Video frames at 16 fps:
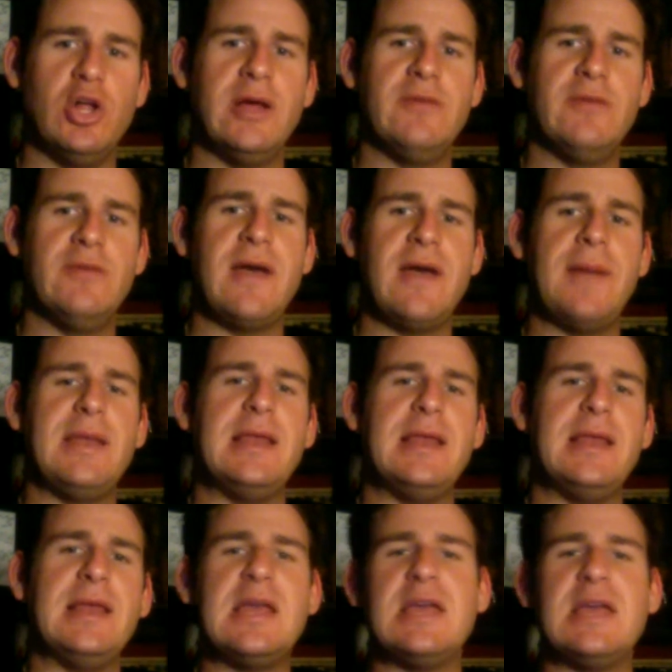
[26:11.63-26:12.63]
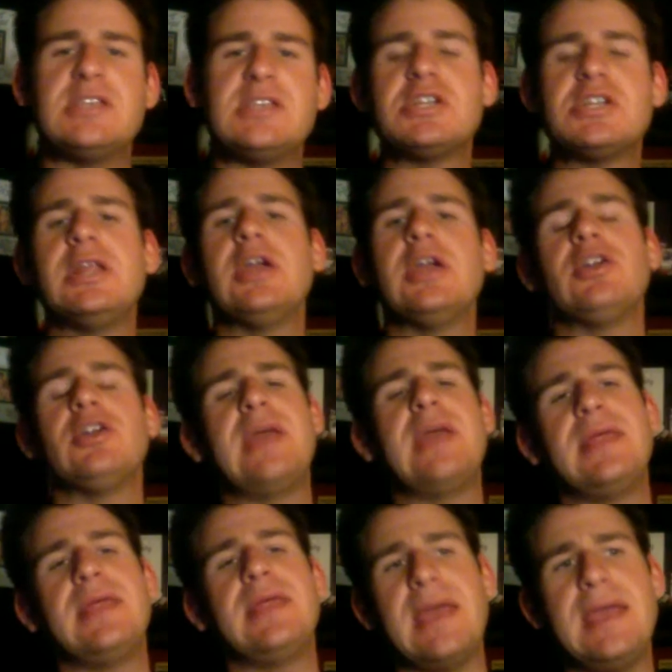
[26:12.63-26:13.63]
I mean, it's clear, and
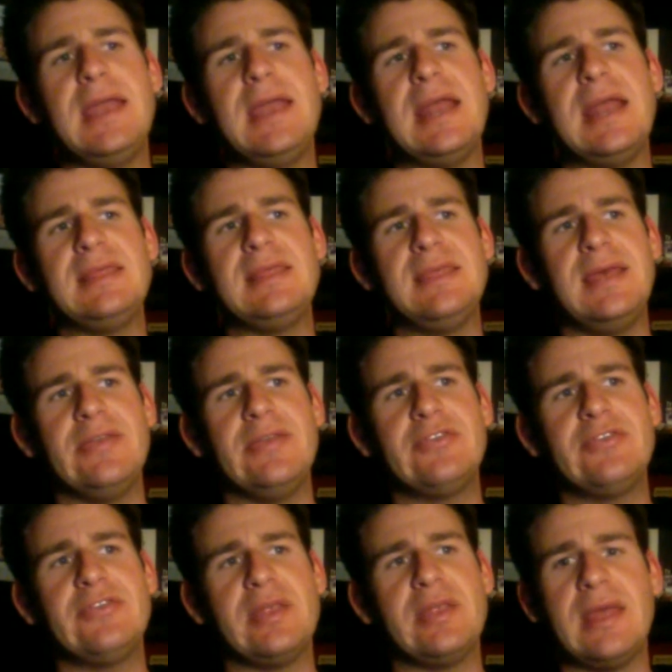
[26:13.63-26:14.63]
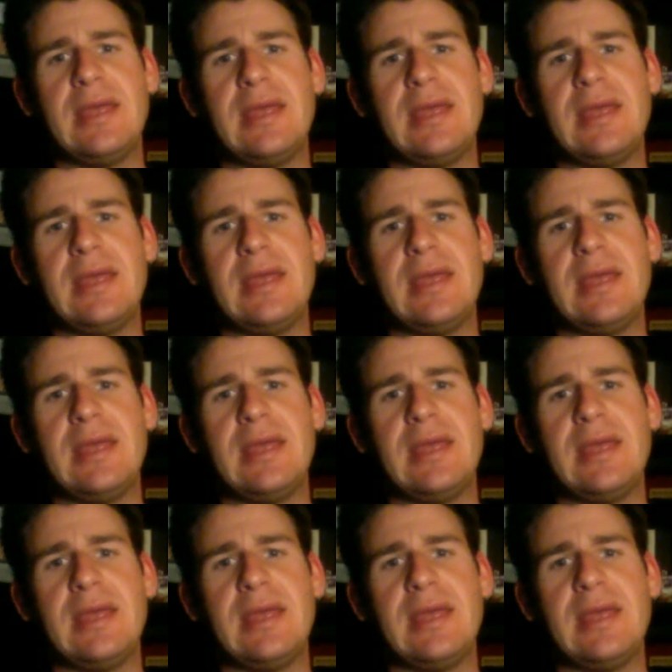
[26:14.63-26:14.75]
they hint at this, and